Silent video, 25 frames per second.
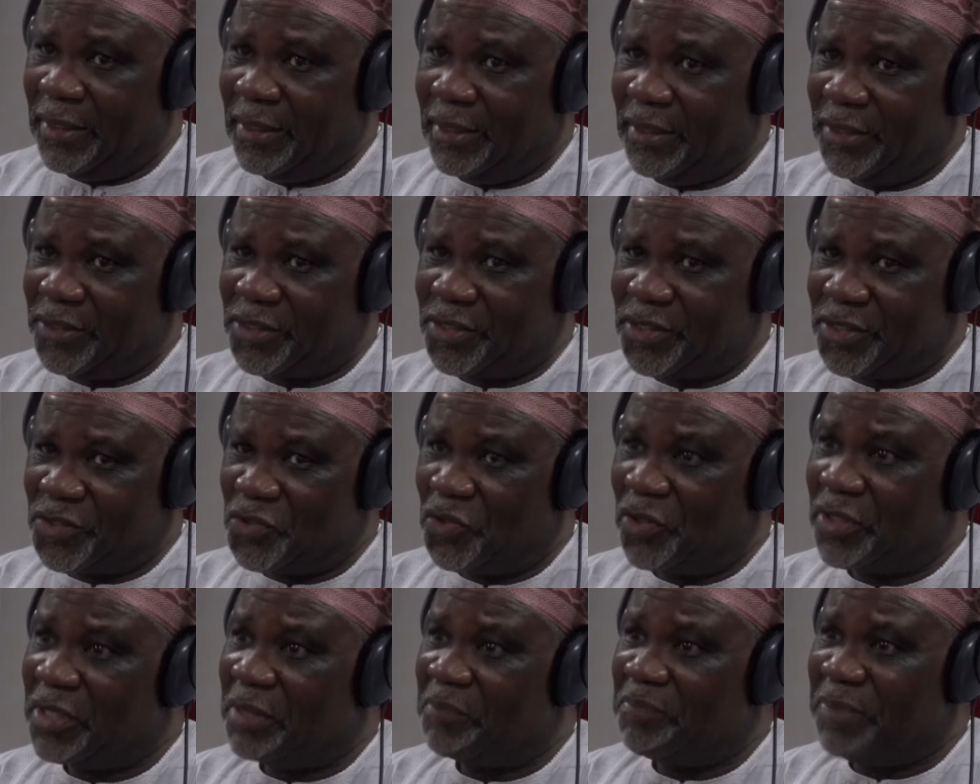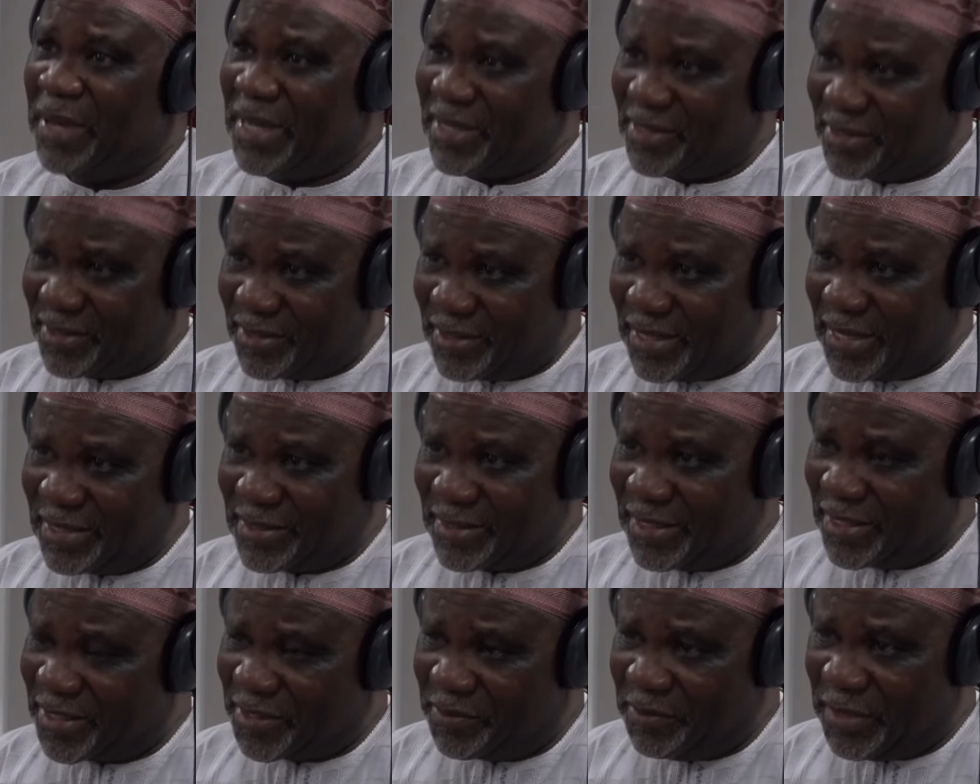is not the best
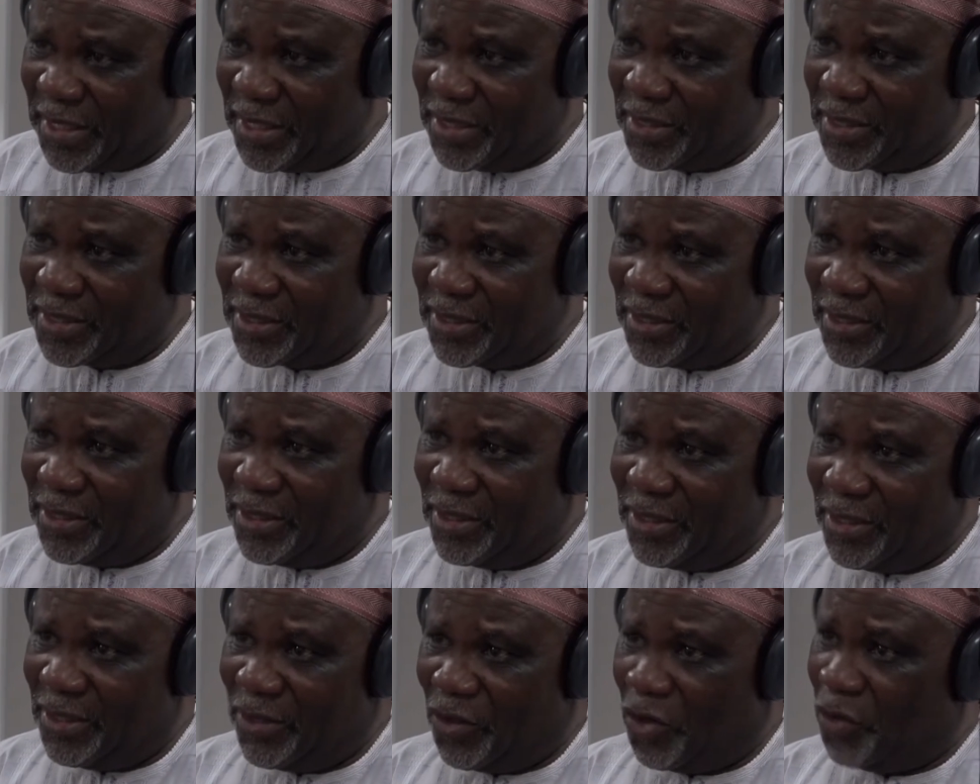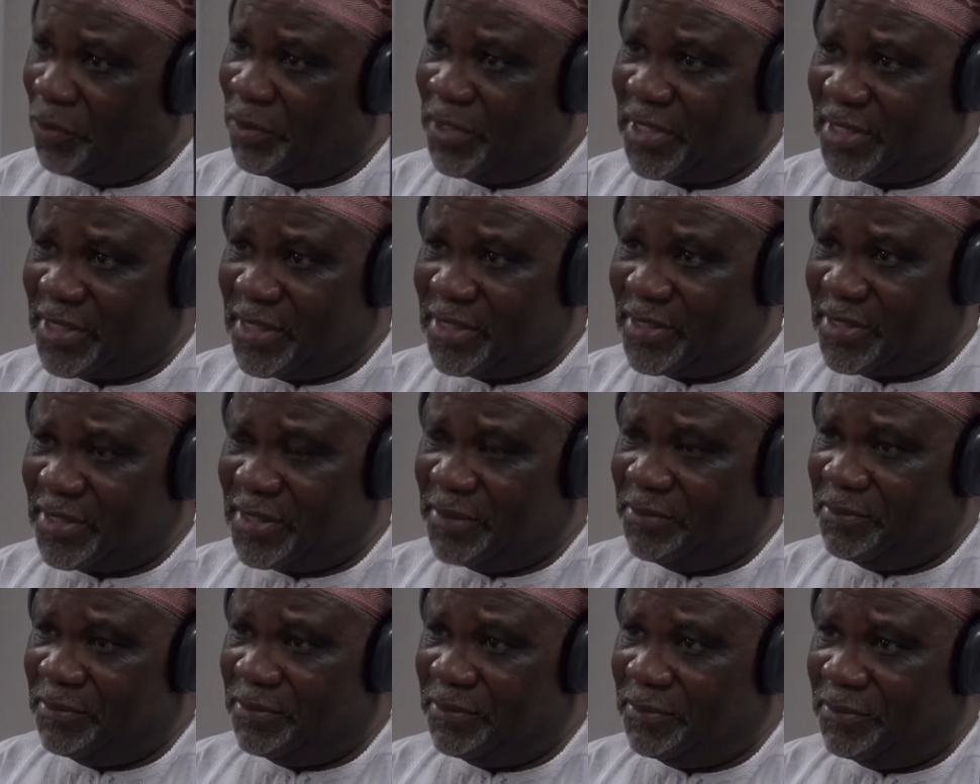assessment of the
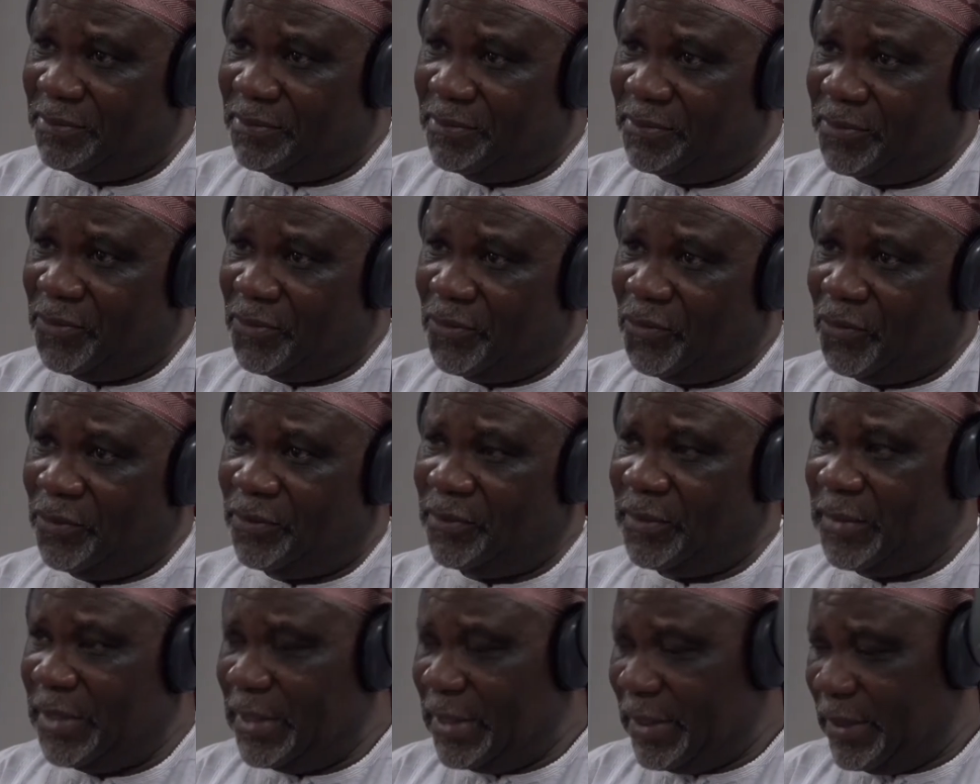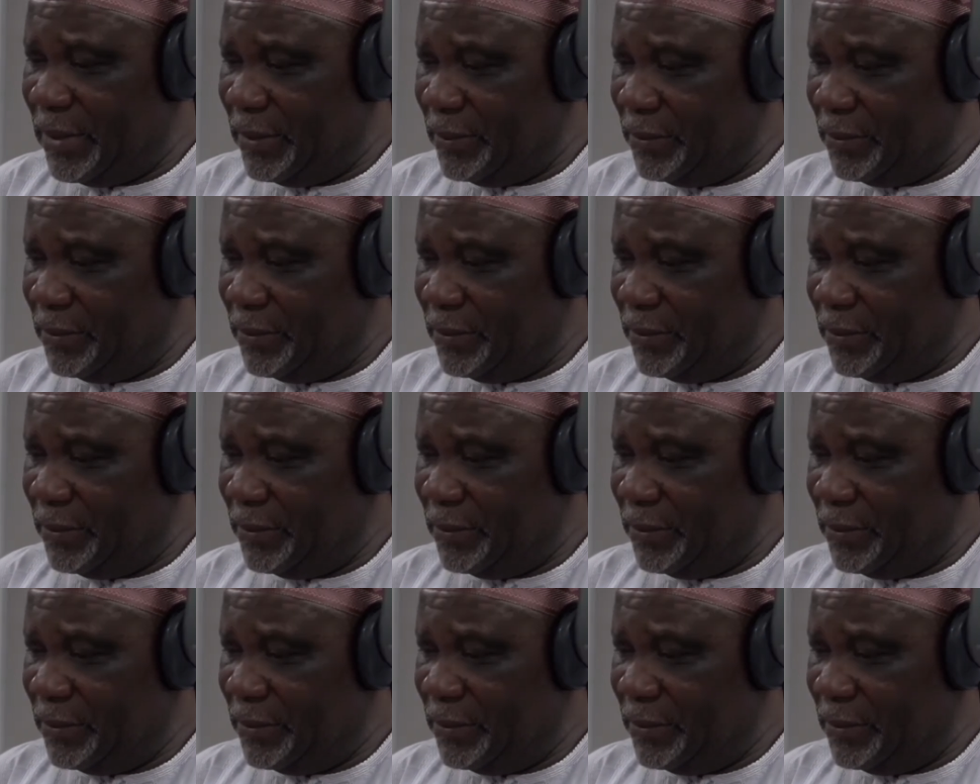system. Yeah.